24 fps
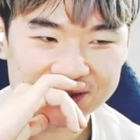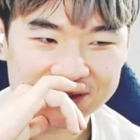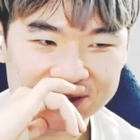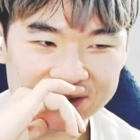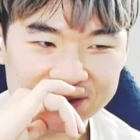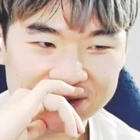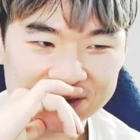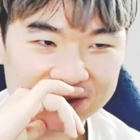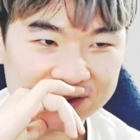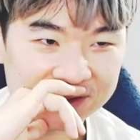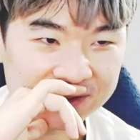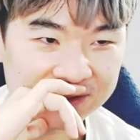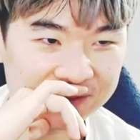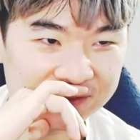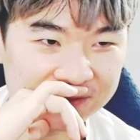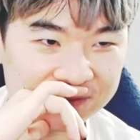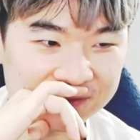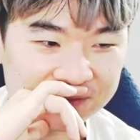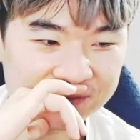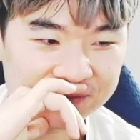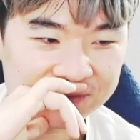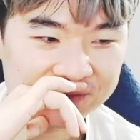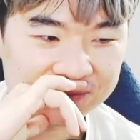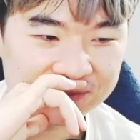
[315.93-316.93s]

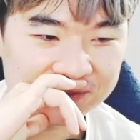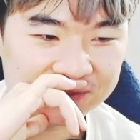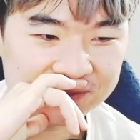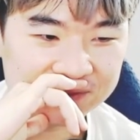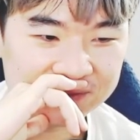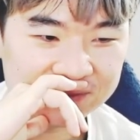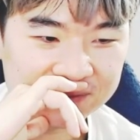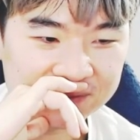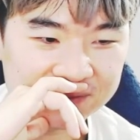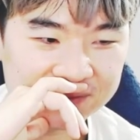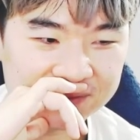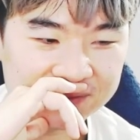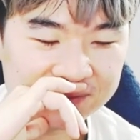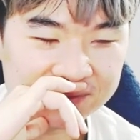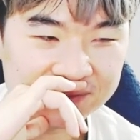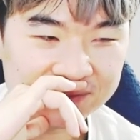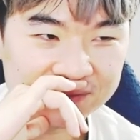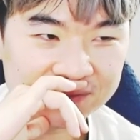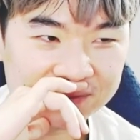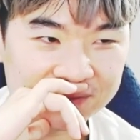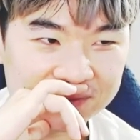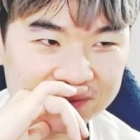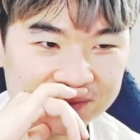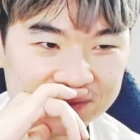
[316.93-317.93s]

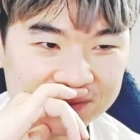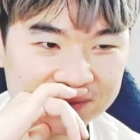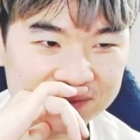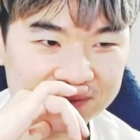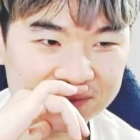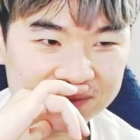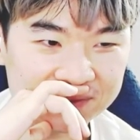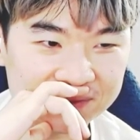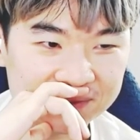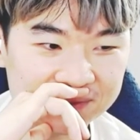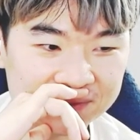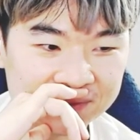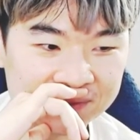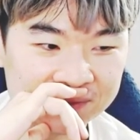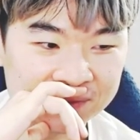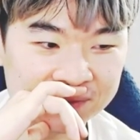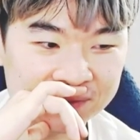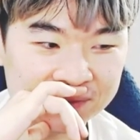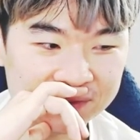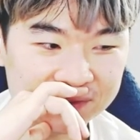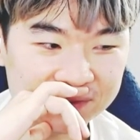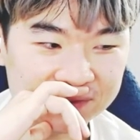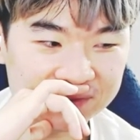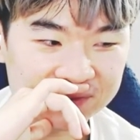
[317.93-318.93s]

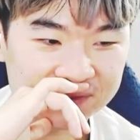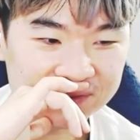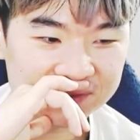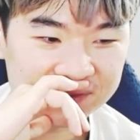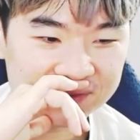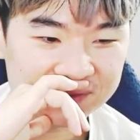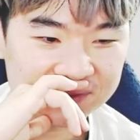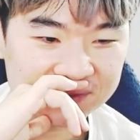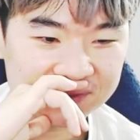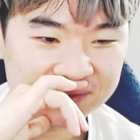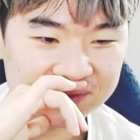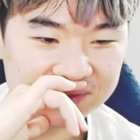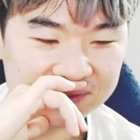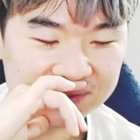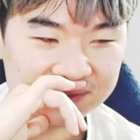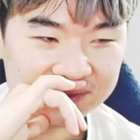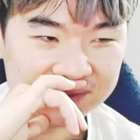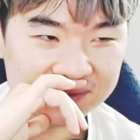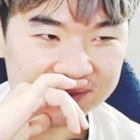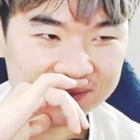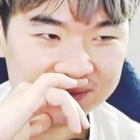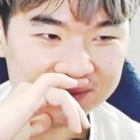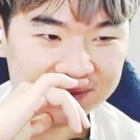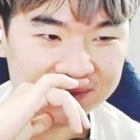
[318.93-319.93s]

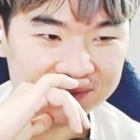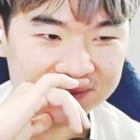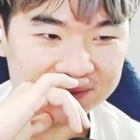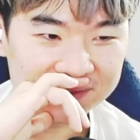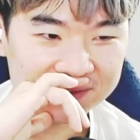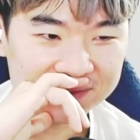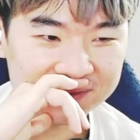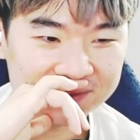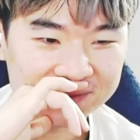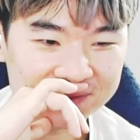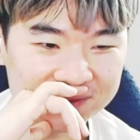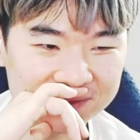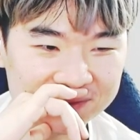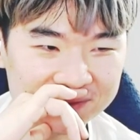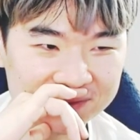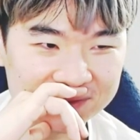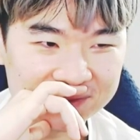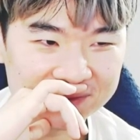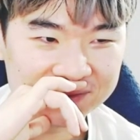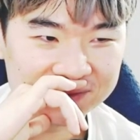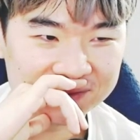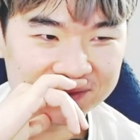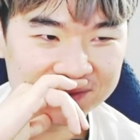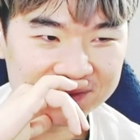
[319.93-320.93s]

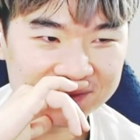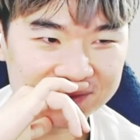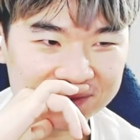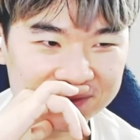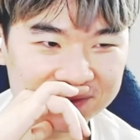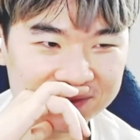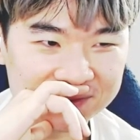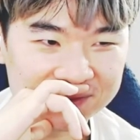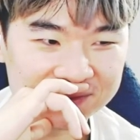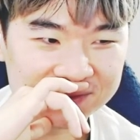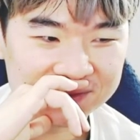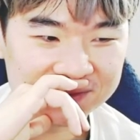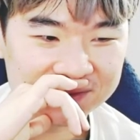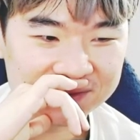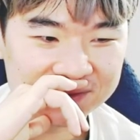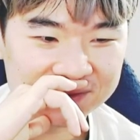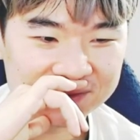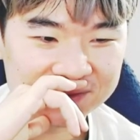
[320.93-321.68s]
Nothing is said.